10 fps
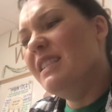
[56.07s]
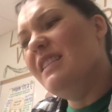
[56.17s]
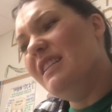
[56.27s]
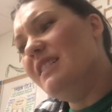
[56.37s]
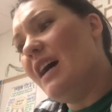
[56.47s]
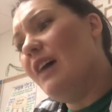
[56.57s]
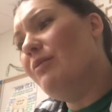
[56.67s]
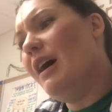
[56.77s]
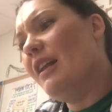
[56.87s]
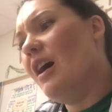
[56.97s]
Did it dive
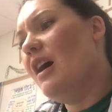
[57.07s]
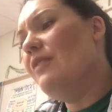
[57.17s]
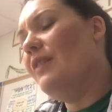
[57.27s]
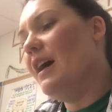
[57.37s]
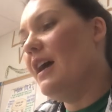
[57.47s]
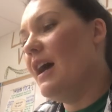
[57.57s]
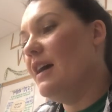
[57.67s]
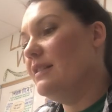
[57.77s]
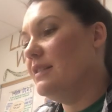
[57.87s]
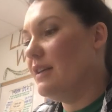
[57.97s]
right off? I
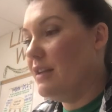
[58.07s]
asked,